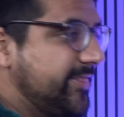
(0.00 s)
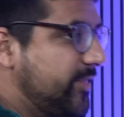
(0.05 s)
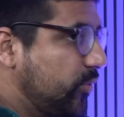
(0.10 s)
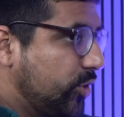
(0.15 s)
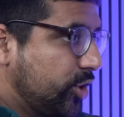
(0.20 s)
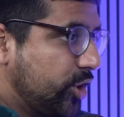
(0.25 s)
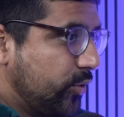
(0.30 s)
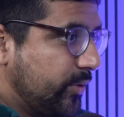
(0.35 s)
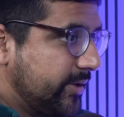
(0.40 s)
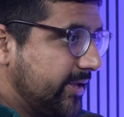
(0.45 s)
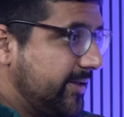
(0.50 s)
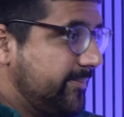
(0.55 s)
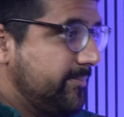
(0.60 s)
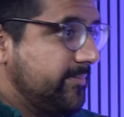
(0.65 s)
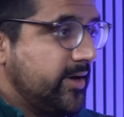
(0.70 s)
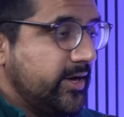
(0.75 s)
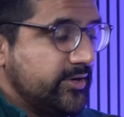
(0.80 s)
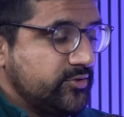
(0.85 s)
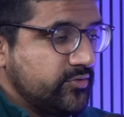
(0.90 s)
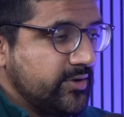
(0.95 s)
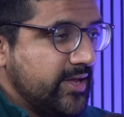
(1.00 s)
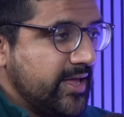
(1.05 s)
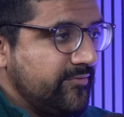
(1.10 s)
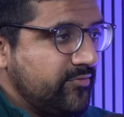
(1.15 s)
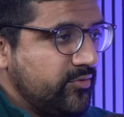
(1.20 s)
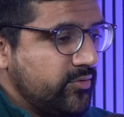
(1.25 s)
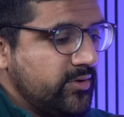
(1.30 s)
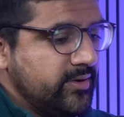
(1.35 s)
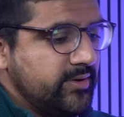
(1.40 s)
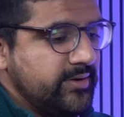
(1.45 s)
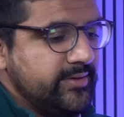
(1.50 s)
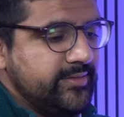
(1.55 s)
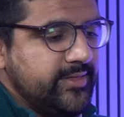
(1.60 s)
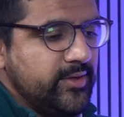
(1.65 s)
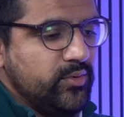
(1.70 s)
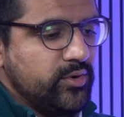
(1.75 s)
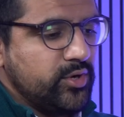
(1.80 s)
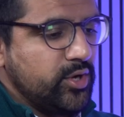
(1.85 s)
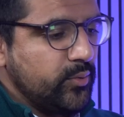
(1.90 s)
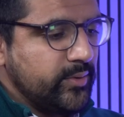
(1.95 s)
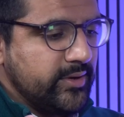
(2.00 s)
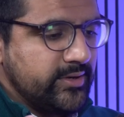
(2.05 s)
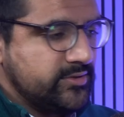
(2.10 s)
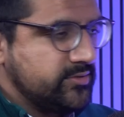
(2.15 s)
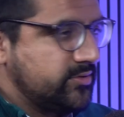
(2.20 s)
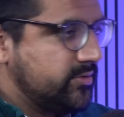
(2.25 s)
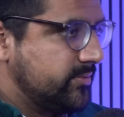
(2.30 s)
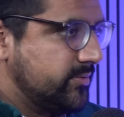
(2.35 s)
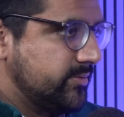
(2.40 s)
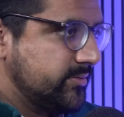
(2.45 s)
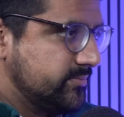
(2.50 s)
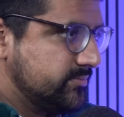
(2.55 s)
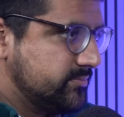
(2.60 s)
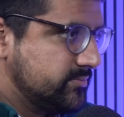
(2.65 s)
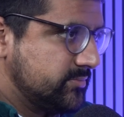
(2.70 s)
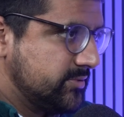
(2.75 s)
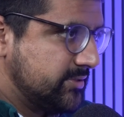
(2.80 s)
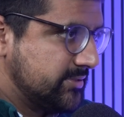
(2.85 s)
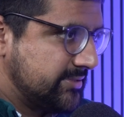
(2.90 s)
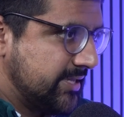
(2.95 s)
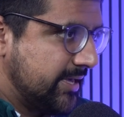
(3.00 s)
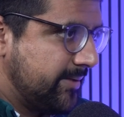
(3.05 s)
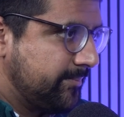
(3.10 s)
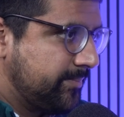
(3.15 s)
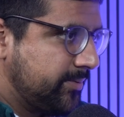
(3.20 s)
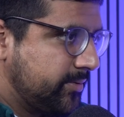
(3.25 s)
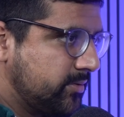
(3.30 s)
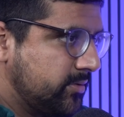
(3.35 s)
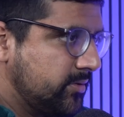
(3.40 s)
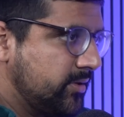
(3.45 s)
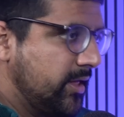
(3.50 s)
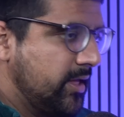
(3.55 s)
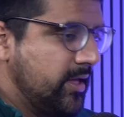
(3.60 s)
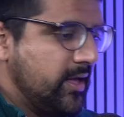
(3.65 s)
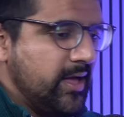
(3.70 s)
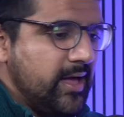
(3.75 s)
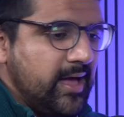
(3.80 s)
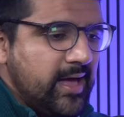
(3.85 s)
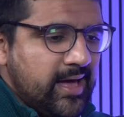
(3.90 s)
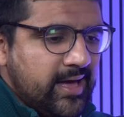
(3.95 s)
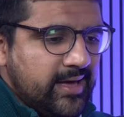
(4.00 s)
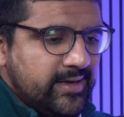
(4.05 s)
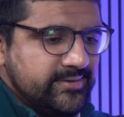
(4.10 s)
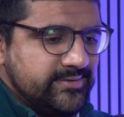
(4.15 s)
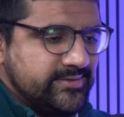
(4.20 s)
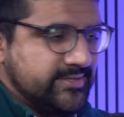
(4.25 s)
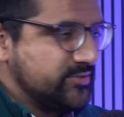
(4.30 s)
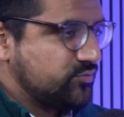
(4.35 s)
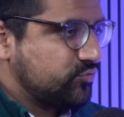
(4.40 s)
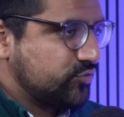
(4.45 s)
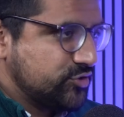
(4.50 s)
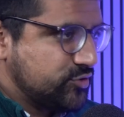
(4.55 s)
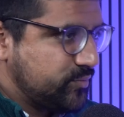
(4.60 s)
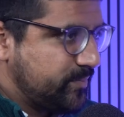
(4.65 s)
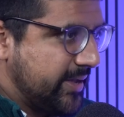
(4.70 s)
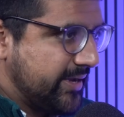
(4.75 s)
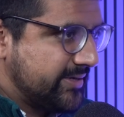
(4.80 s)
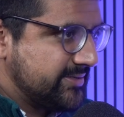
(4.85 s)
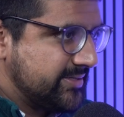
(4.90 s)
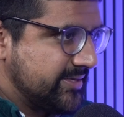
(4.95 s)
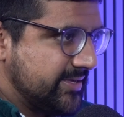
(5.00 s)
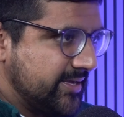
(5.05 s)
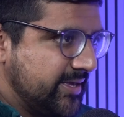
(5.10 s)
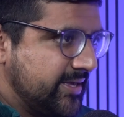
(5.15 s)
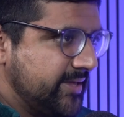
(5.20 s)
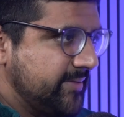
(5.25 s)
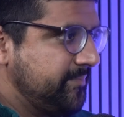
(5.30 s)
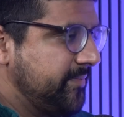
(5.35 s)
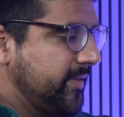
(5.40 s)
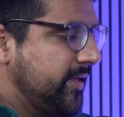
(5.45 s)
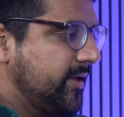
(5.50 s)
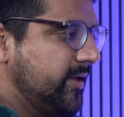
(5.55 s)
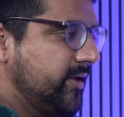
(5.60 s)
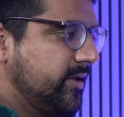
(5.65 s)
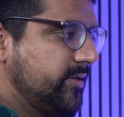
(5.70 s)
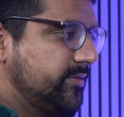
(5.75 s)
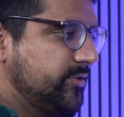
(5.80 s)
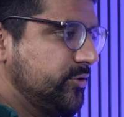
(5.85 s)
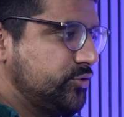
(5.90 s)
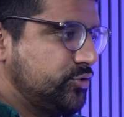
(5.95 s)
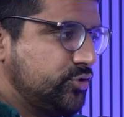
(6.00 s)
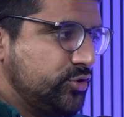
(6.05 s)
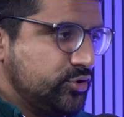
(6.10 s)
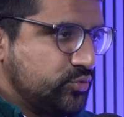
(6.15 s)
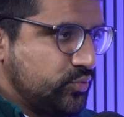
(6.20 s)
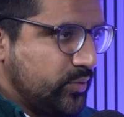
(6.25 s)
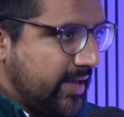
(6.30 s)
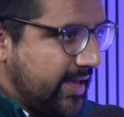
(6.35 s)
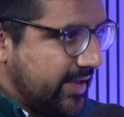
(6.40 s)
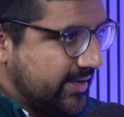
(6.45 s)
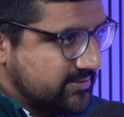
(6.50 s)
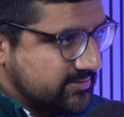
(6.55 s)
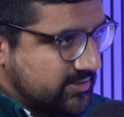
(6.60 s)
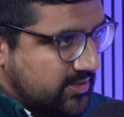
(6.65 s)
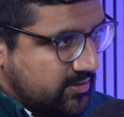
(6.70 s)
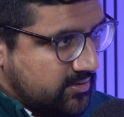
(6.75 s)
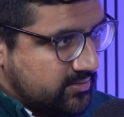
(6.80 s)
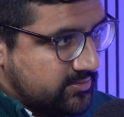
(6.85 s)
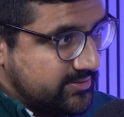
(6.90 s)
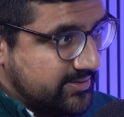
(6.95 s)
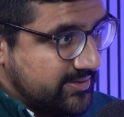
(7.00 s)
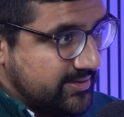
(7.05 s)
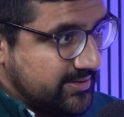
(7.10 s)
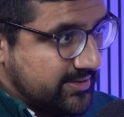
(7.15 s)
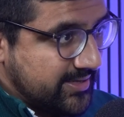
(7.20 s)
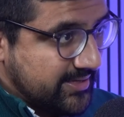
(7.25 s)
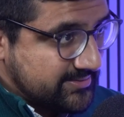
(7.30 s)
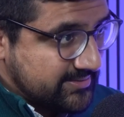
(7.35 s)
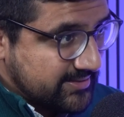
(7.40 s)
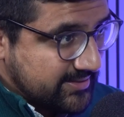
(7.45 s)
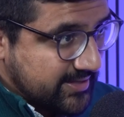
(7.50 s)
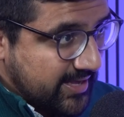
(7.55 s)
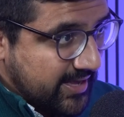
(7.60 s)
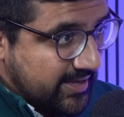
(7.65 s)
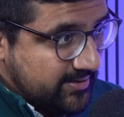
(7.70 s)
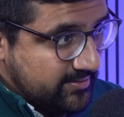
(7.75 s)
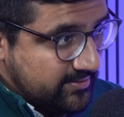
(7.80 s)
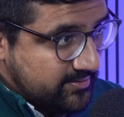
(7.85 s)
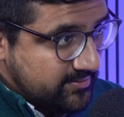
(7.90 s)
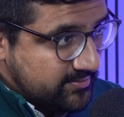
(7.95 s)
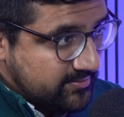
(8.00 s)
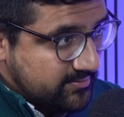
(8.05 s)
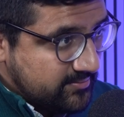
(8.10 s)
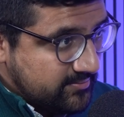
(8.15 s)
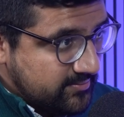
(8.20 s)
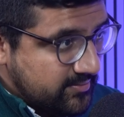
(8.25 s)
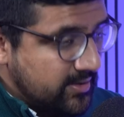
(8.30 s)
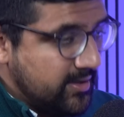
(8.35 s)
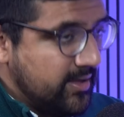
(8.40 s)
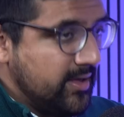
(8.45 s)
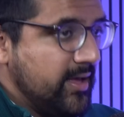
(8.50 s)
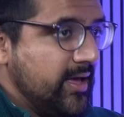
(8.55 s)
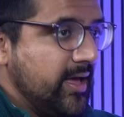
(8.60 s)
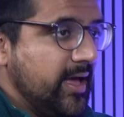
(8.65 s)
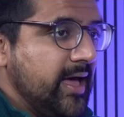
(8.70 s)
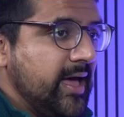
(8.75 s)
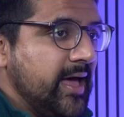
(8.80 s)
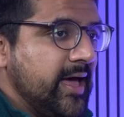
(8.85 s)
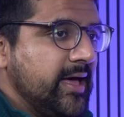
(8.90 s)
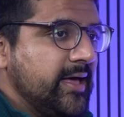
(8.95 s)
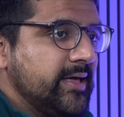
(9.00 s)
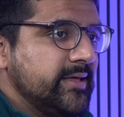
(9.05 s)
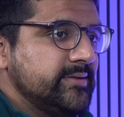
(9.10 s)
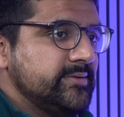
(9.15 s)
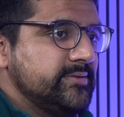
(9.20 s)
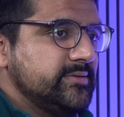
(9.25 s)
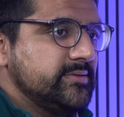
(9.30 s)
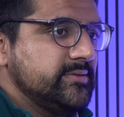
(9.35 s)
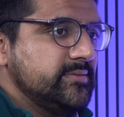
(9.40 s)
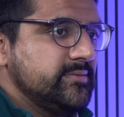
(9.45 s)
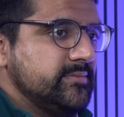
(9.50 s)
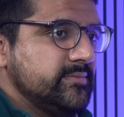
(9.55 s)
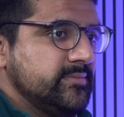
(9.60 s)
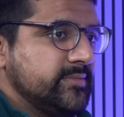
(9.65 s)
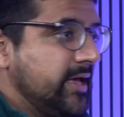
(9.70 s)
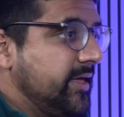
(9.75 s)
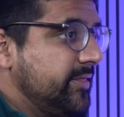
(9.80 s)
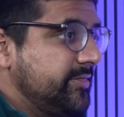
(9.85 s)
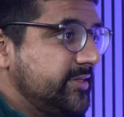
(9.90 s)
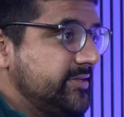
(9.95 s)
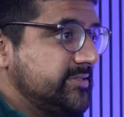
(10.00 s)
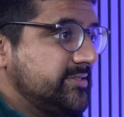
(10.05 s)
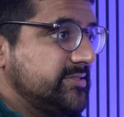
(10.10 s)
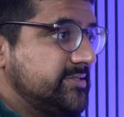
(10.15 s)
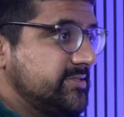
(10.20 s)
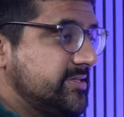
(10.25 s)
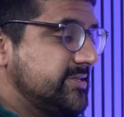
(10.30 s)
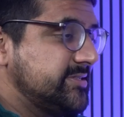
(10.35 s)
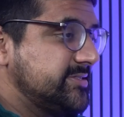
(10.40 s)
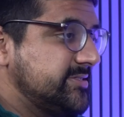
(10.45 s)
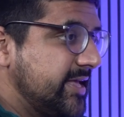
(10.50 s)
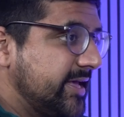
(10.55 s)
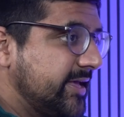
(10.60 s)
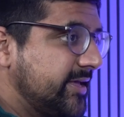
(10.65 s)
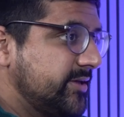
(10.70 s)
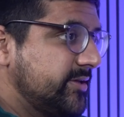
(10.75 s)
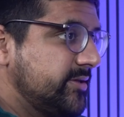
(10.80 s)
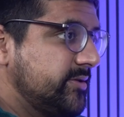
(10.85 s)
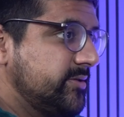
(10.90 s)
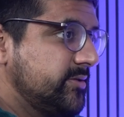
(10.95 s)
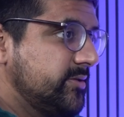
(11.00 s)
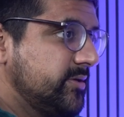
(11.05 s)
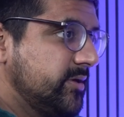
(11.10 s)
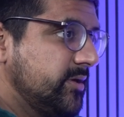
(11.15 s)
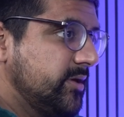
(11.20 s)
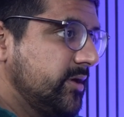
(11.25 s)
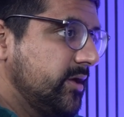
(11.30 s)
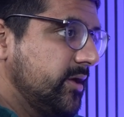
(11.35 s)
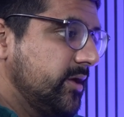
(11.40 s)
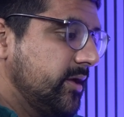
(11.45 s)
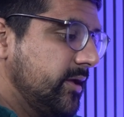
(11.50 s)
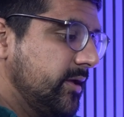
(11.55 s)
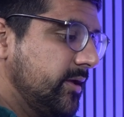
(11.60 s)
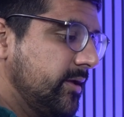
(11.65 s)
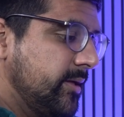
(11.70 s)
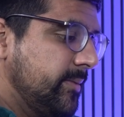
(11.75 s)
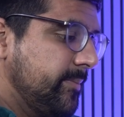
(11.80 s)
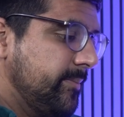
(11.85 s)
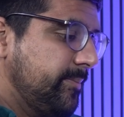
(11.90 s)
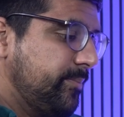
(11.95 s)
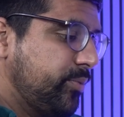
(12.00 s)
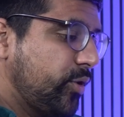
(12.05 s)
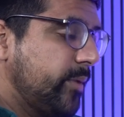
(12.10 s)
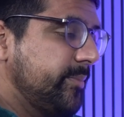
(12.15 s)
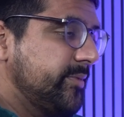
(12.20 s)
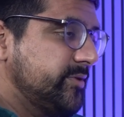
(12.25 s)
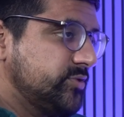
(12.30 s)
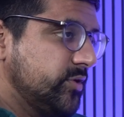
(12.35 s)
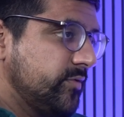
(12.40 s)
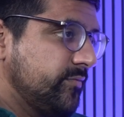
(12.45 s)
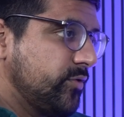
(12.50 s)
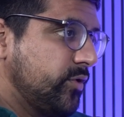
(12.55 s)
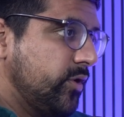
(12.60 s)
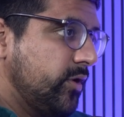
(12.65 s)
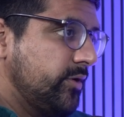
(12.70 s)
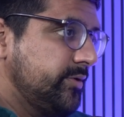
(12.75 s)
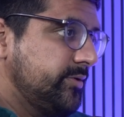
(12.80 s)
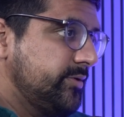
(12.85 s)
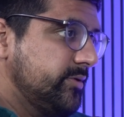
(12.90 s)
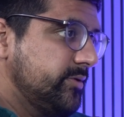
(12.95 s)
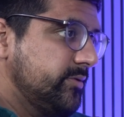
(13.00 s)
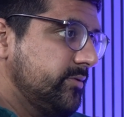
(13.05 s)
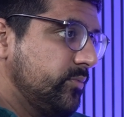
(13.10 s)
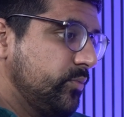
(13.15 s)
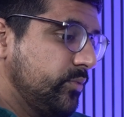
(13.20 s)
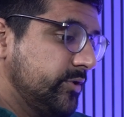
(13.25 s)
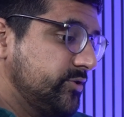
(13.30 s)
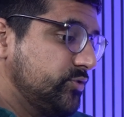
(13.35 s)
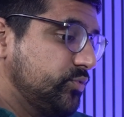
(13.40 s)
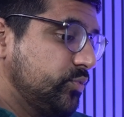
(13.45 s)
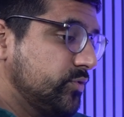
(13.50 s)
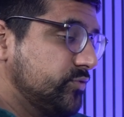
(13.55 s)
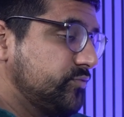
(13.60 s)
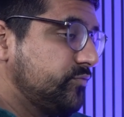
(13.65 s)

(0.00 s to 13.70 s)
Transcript: they were going in, murdering everyone. They were going into the temple and disrespecting it. The Jews were exiled yet again. And this is the second promise of God, which was